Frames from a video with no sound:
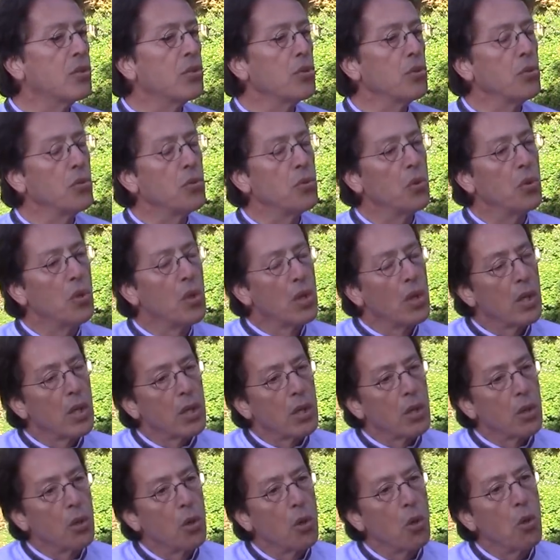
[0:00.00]
to
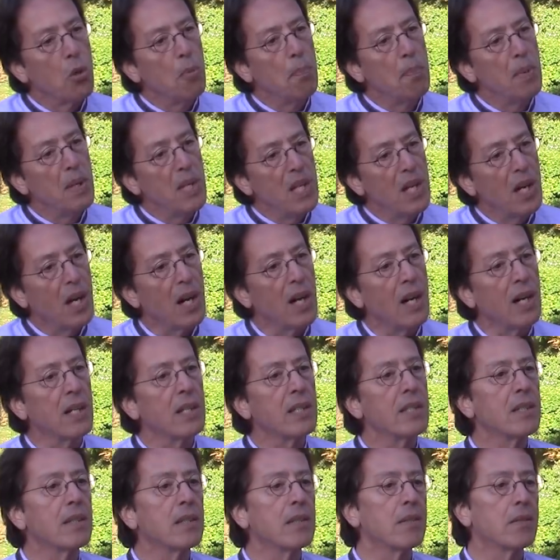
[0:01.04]
go
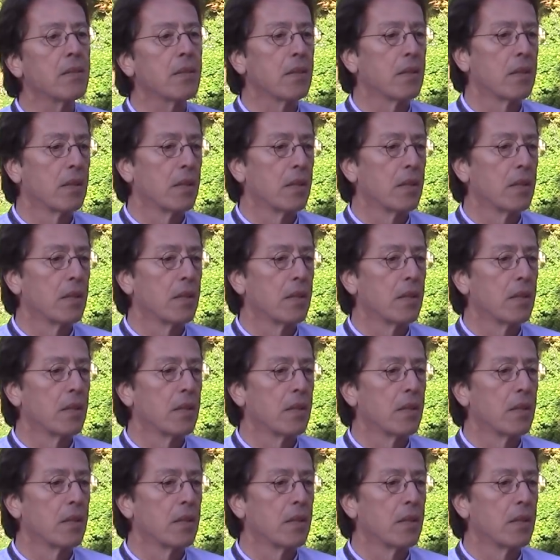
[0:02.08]
beyond